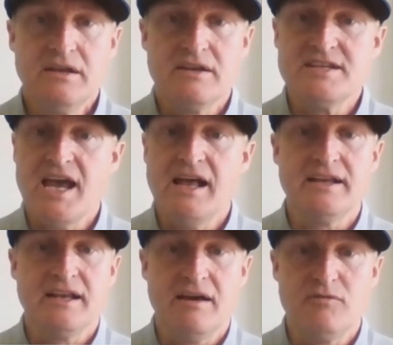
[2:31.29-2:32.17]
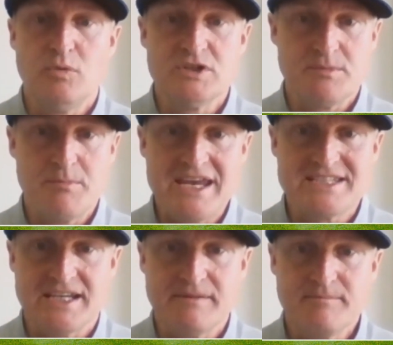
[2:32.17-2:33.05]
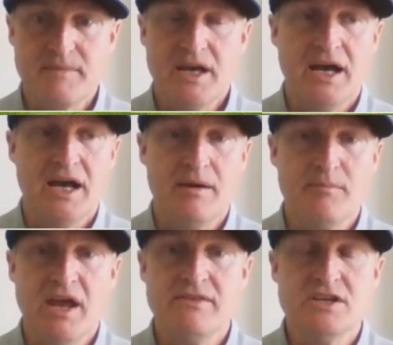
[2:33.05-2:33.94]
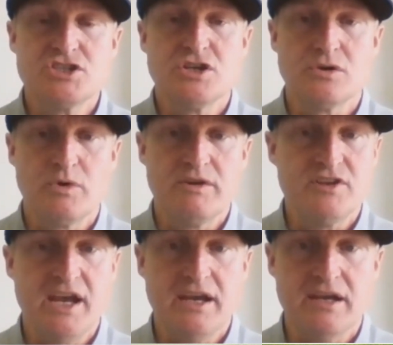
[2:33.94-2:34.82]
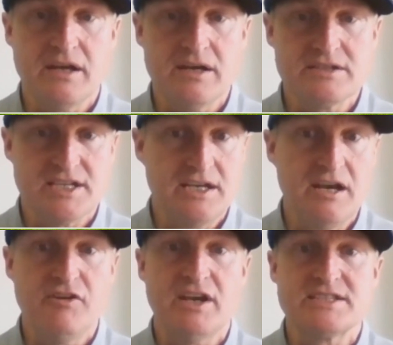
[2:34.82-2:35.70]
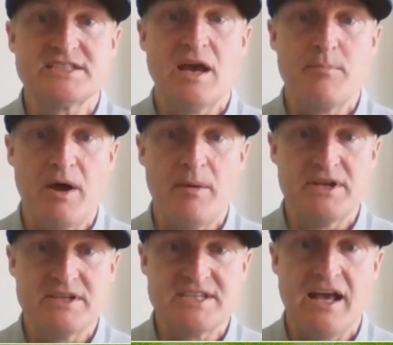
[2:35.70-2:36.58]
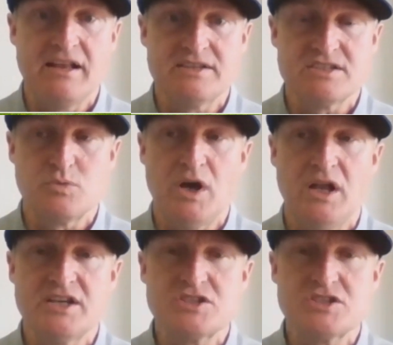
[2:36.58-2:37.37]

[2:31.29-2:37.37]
The talent level was amazing. And this year we've taken a significant step up in talent as well.